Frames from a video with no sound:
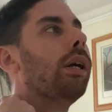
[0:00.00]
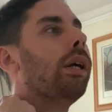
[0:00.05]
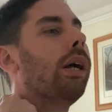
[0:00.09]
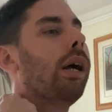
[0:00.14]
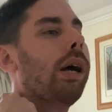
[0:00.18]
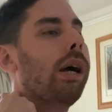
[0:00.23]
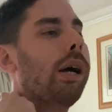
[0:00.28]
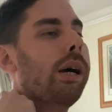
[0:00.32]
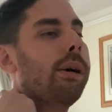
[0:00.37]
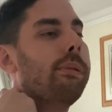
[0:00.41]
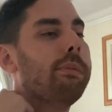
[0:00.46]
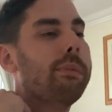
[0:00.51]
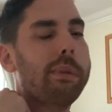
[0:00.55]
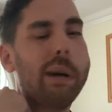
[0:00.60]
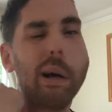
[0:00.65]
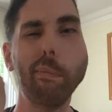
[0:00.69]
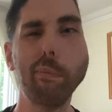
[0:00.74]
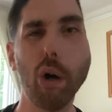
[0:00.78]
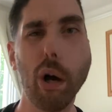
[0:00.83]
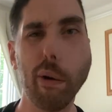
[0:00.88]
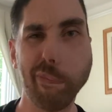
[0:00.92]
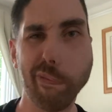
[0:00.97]
I'm
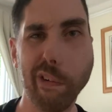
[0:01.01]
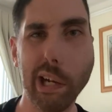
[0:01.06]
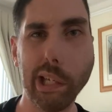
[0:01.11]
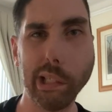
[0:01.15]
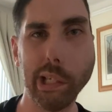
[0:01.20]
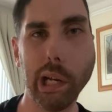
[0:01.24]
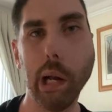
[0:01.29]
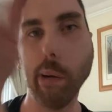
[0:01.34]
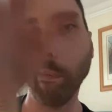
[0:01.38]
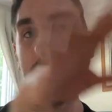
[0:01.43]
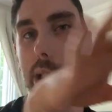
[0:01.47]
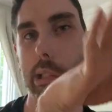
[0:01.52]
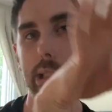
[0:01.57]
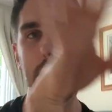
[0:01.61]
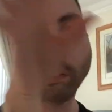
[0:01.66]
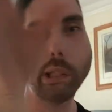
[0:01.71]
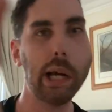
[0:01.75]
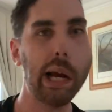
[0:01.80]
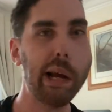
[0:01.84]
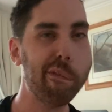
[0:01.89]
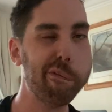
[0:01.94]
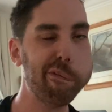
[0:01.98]
not fine now, but see
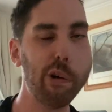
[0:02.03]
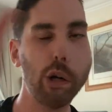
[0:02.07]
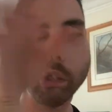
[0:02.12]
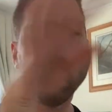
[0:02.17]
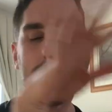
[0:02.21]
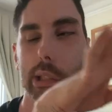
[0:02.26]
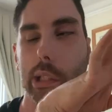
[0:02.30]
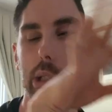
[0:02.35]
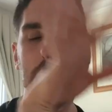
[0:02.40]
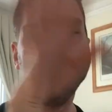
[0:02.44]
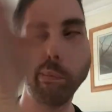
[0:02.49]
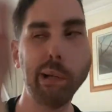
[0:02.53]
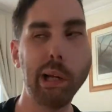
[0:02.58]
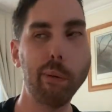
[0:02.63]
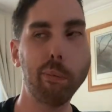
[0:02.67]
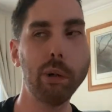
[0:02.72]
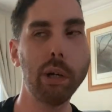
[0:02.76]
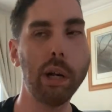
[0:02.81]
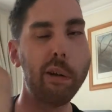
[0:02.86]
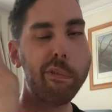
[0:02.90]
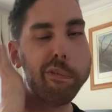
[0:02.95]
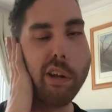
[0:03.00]
that first little bit
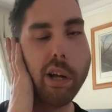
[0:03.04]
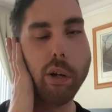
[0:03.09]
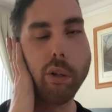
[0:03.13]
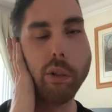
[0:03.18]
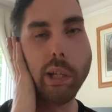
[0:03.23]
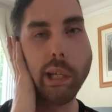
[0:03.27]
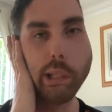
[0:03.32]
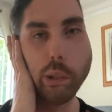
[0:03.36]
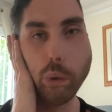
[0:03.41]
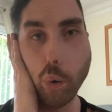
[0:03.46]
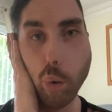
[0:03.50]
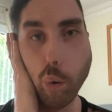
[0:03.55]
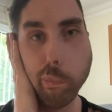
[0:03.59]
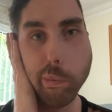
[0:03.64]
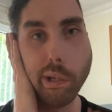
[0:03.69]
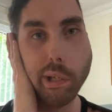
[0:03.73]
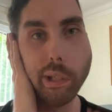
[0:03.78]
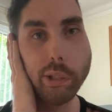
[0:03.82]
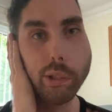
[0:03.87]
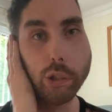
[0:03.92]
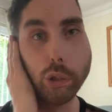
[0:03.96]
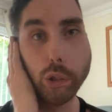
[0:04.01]
where I felt like open
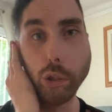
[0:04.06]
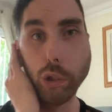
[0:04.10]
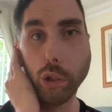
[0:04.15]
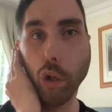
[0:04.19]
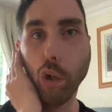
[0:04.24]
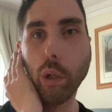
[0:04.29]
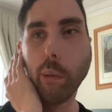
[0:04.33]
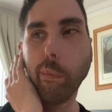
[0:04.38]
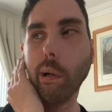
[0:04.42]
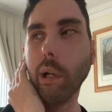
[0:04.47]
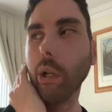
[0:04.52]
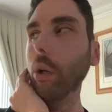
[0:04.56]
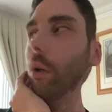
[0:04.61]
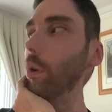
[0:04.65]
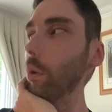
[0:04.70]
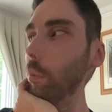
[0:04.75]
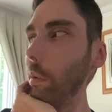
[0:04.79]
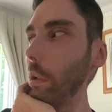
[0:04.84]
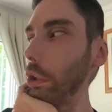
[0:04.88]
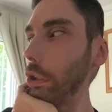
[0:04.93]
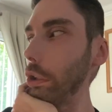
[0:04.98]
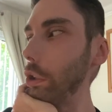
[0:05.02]
and could talk about it. Oh
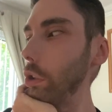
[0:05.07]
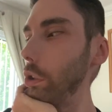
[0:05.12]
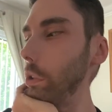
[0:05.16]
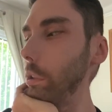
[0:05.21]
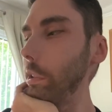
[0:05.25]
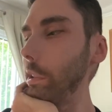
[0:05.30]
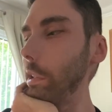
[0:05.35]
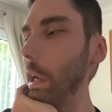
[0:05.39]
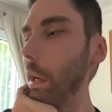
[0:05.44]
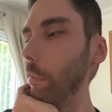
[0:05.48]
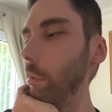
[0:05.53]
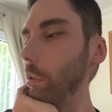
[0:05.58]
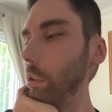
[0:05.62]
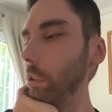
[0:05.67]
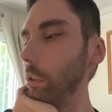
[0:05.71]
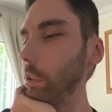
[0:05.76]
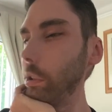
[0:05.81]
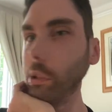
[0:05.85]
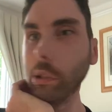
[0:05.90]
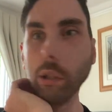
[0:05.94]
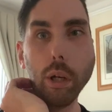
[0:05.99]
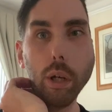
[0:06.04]
my goodness, that
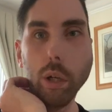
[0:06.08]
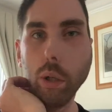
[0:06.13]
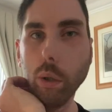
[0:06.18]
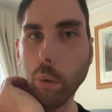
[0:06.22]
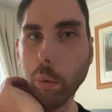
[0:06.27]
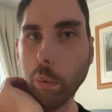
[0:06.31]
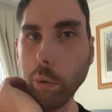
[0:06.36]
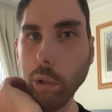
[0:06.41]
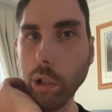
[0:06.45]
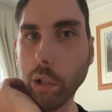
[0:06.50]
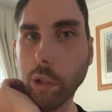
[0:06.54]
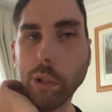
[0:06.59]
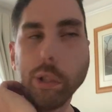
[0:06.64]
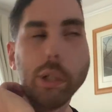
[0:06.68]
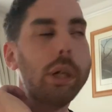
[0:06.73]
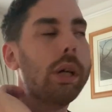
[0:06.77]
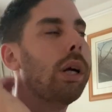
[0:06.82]
was weird.